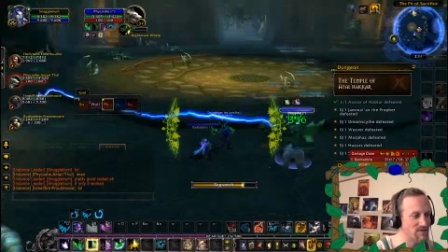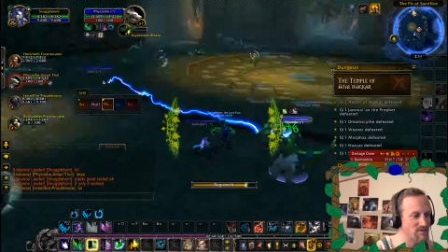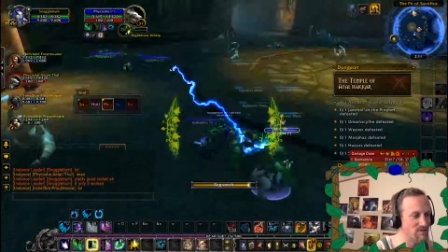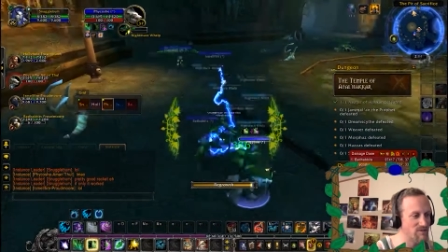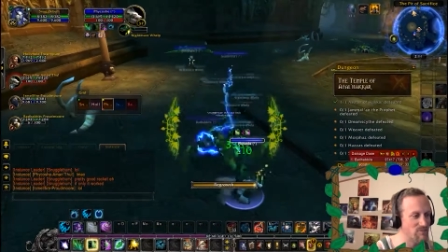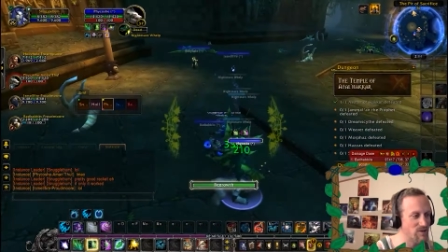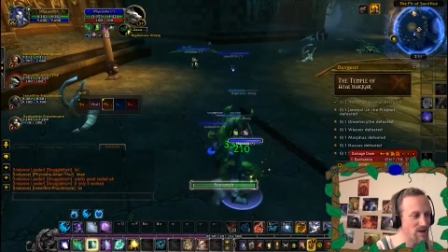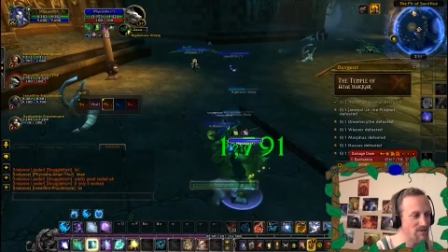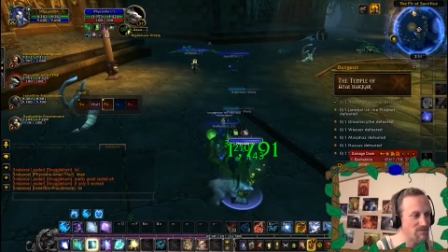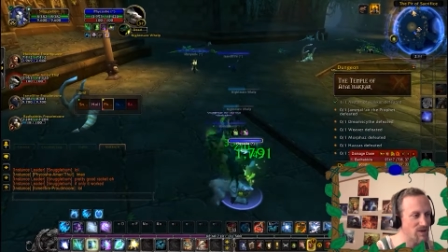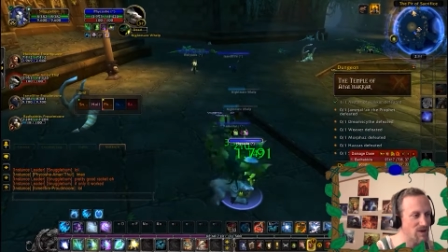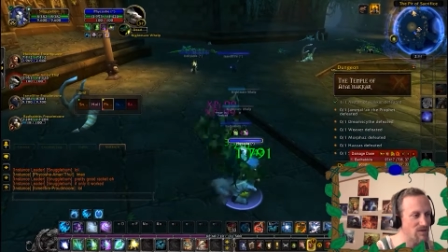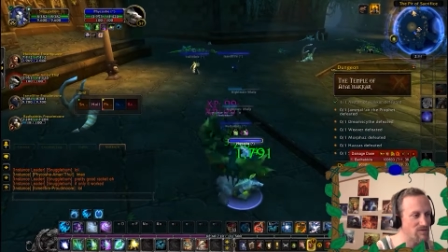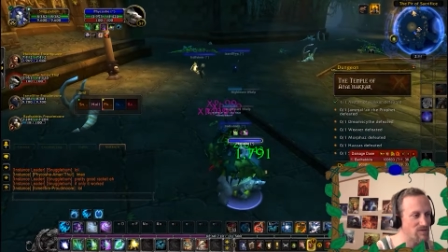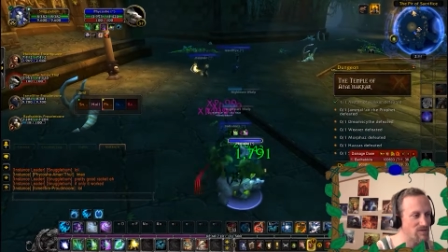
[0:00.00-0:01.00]
hmm, we
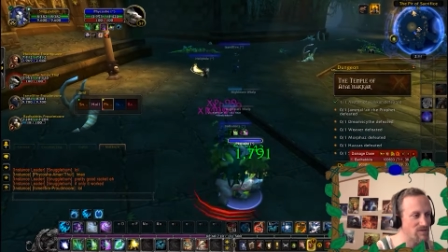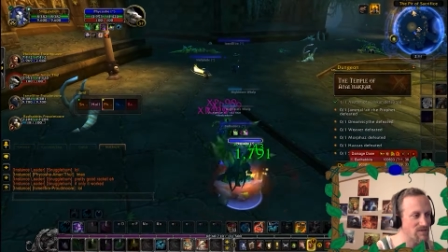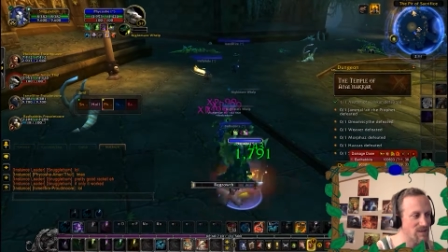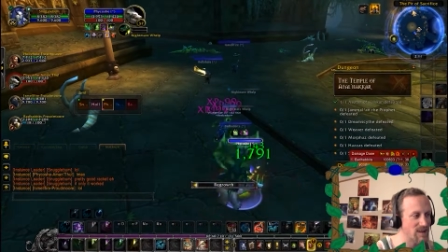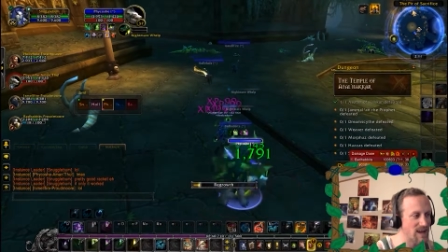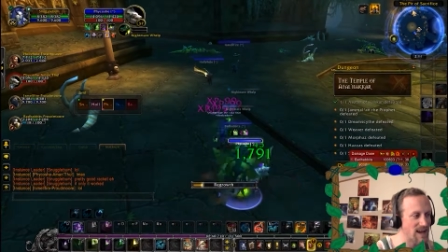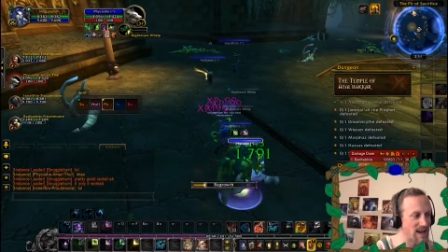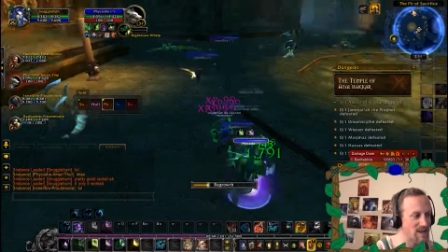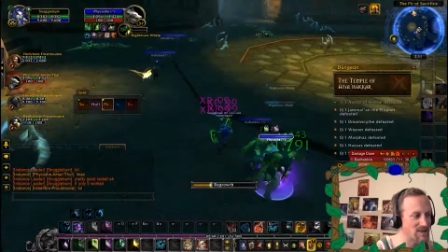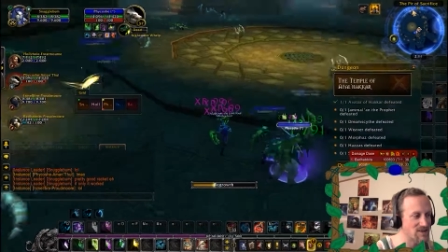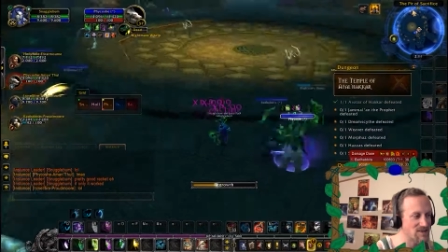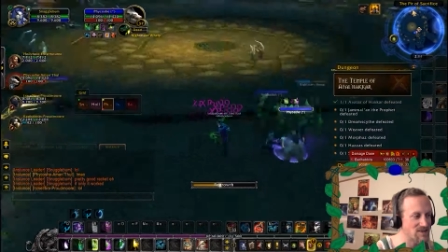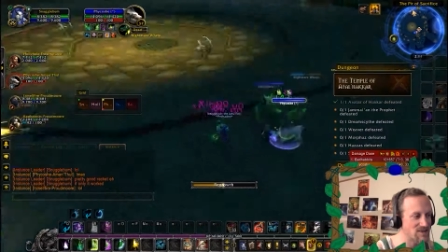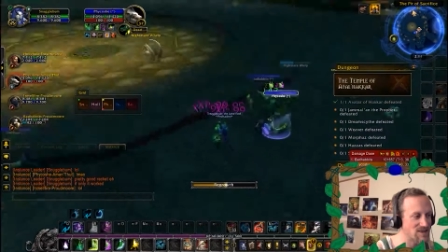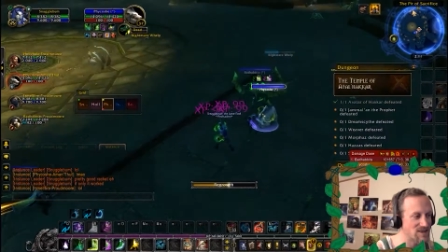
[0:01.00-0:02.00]
evolved out of
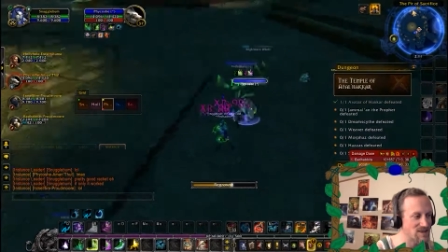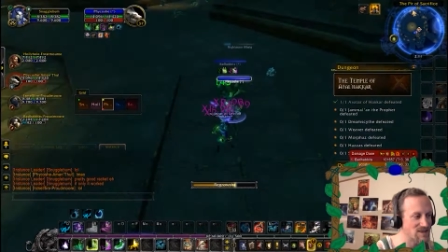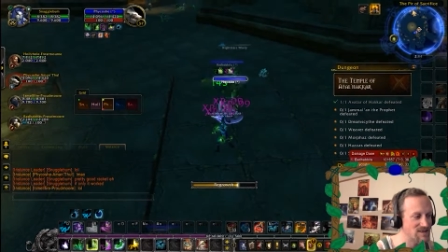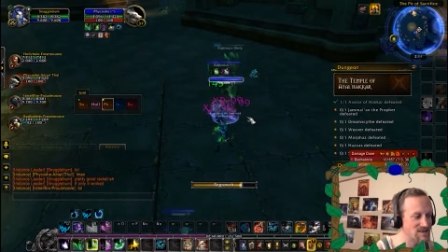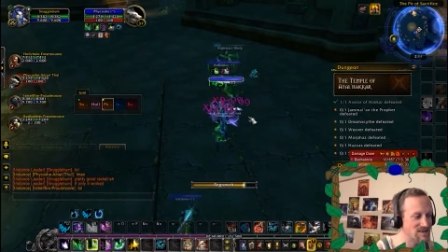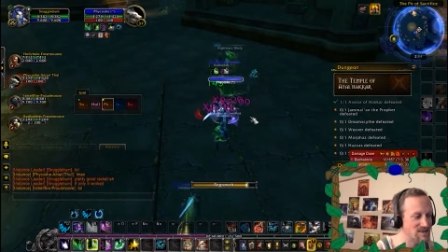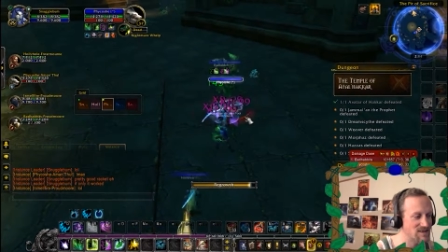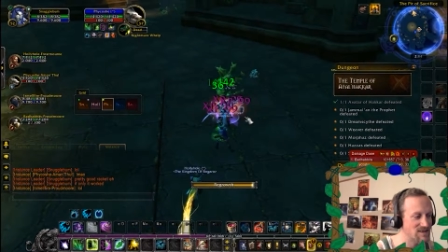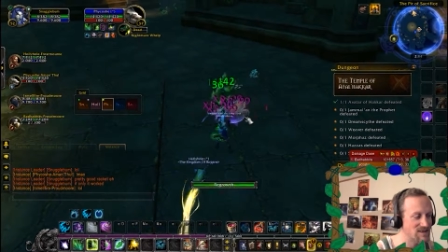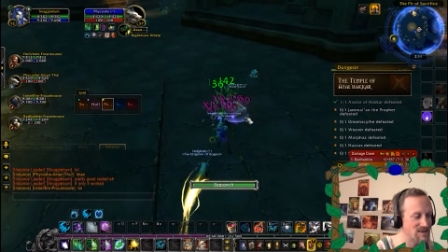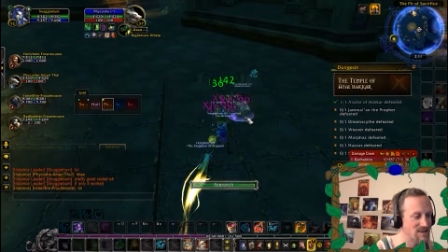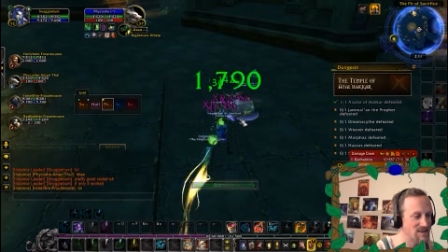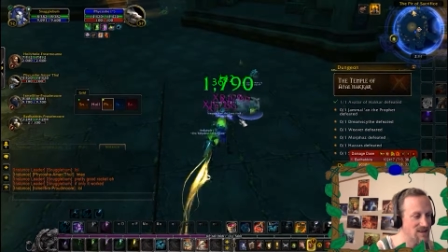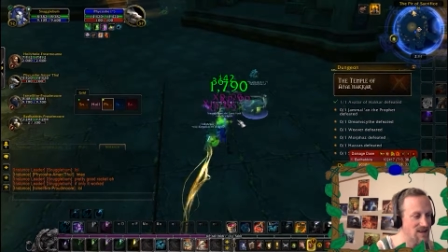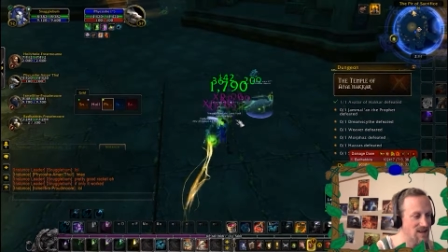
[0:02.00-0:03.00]
this shit.
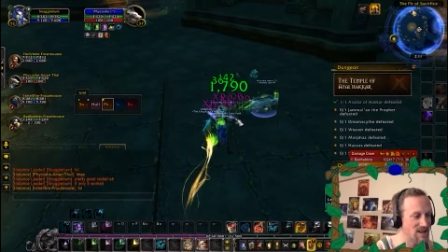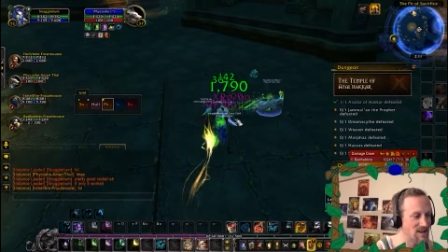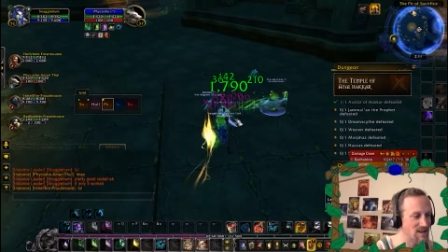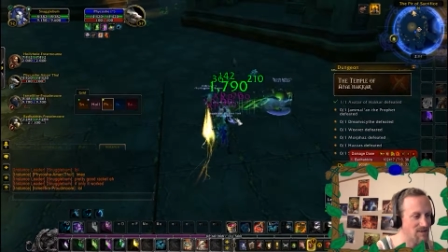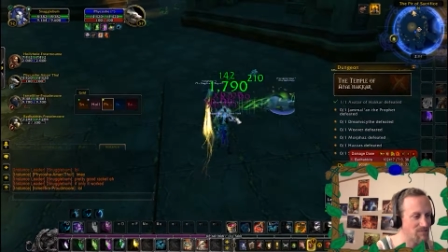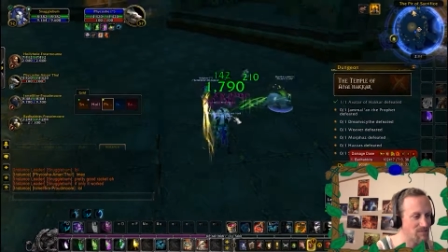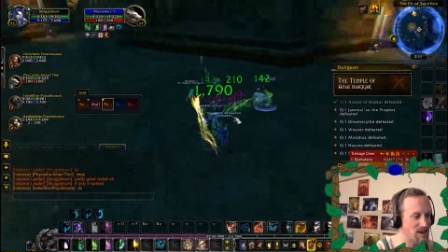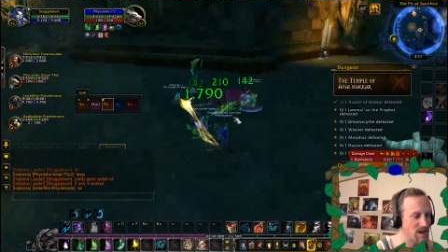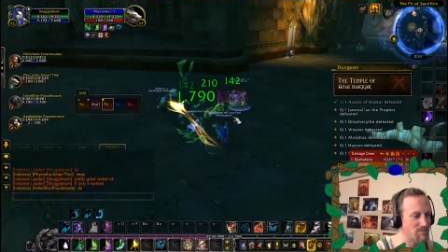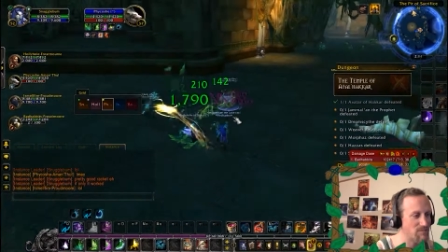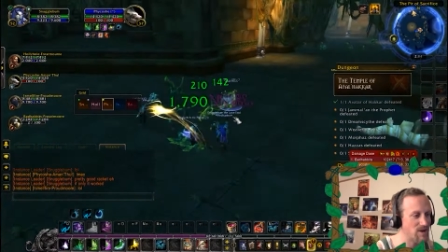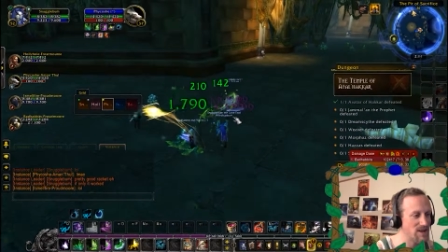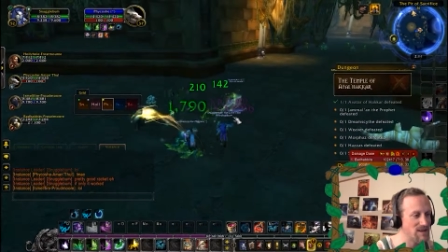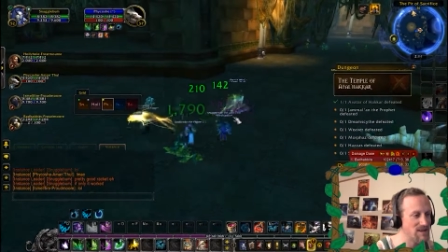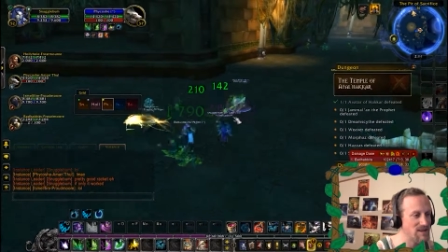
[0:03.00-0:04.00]
I'm, I'm
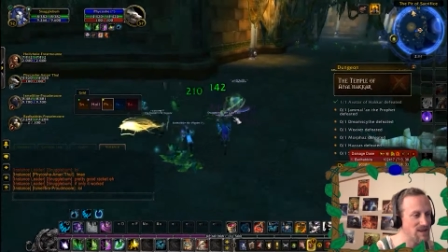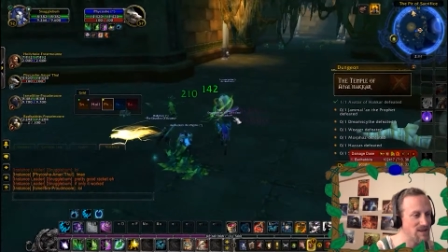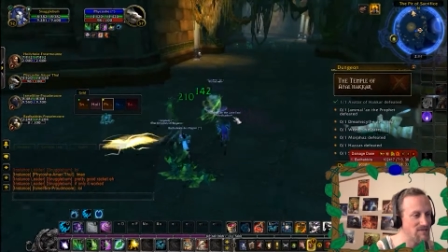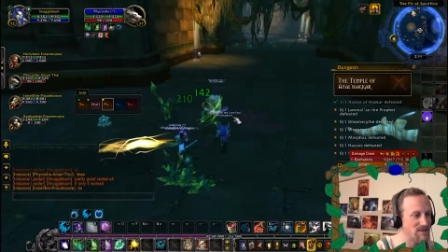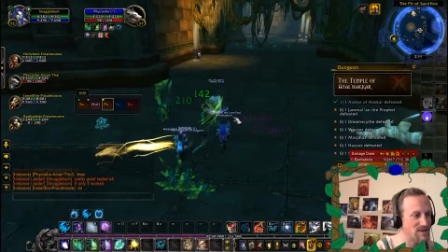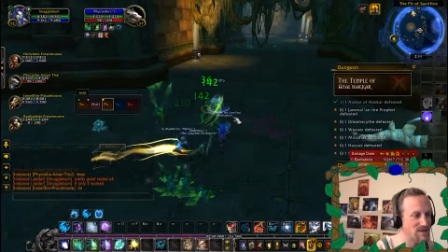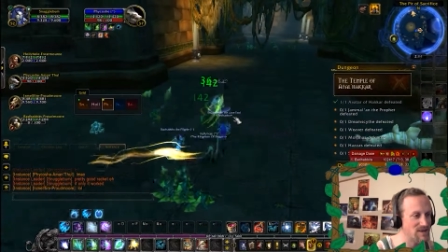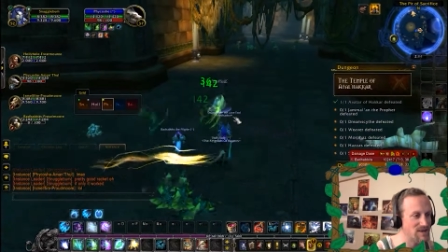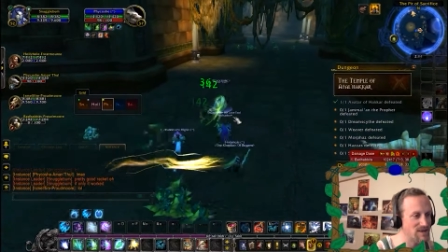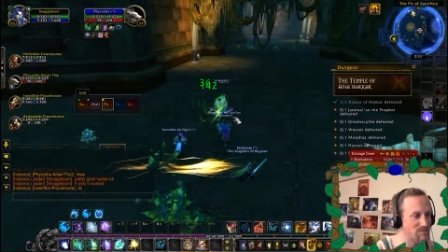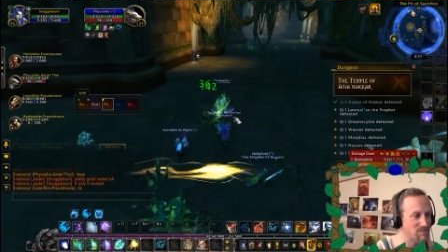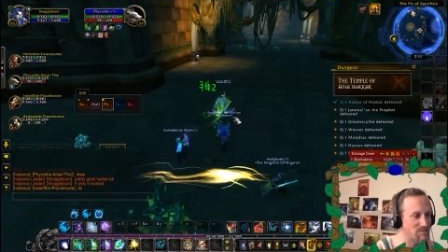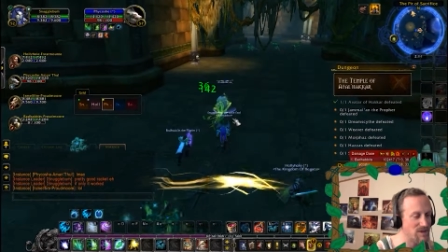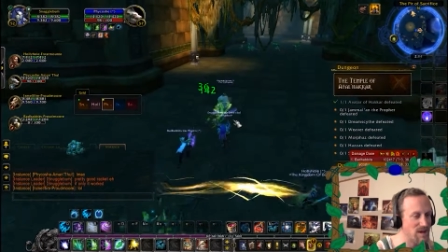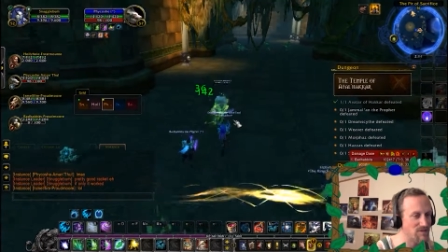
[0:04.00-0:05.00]
ready to leave it in the
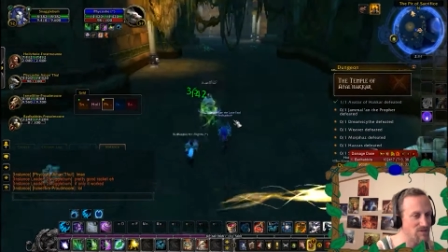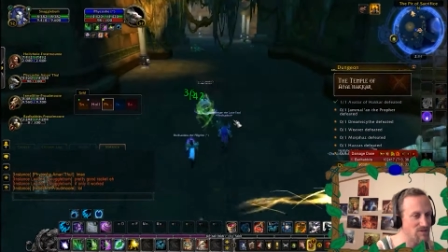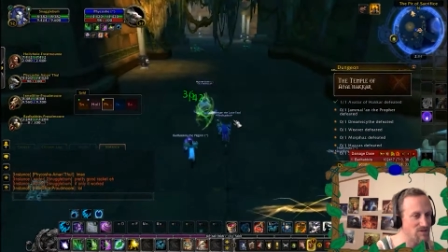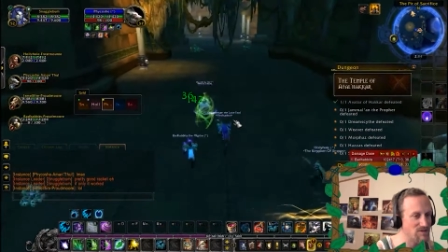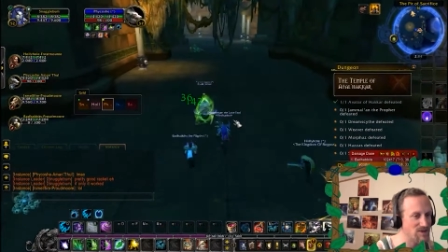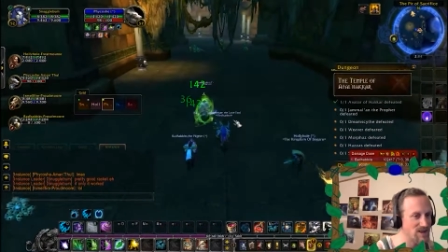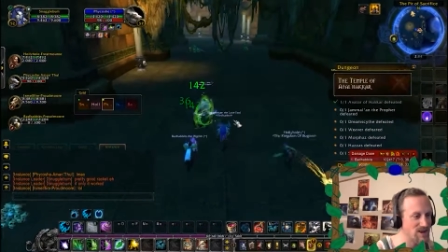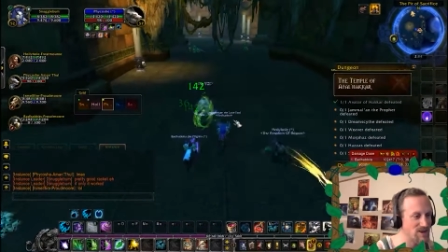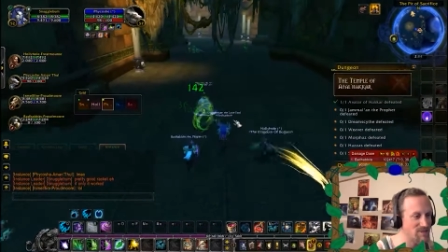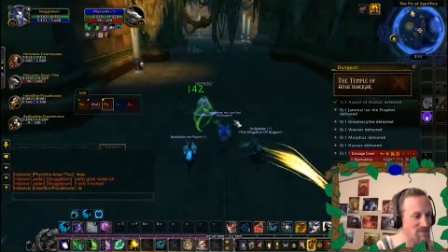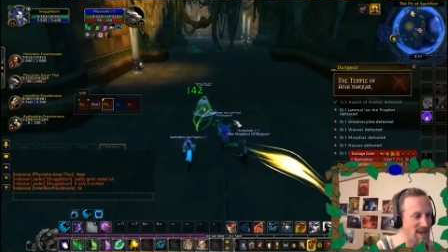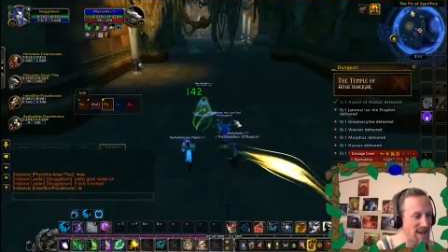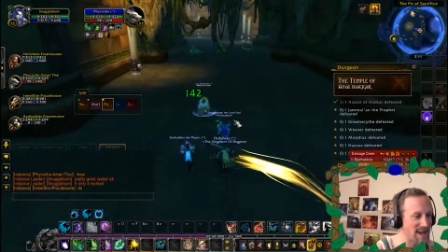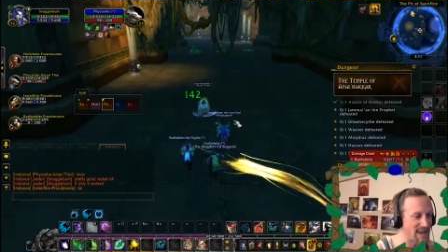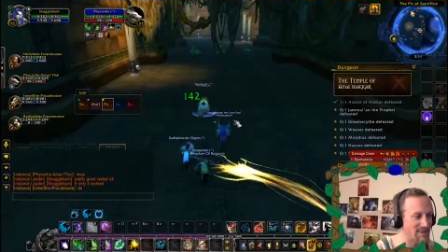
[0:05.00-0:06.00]
evolutionary
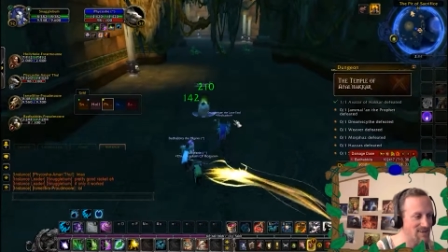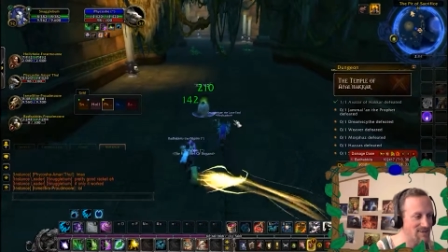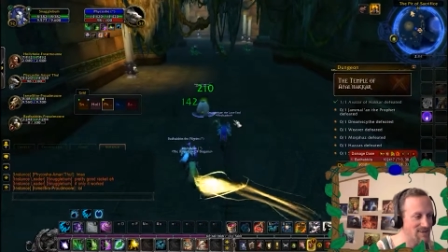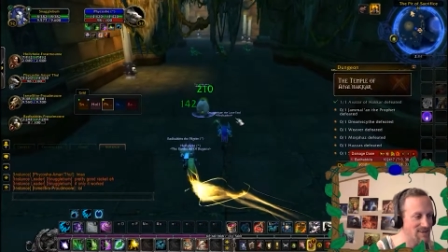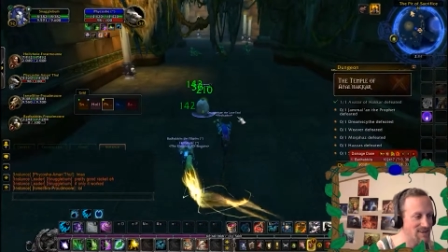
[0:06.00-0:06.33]
past.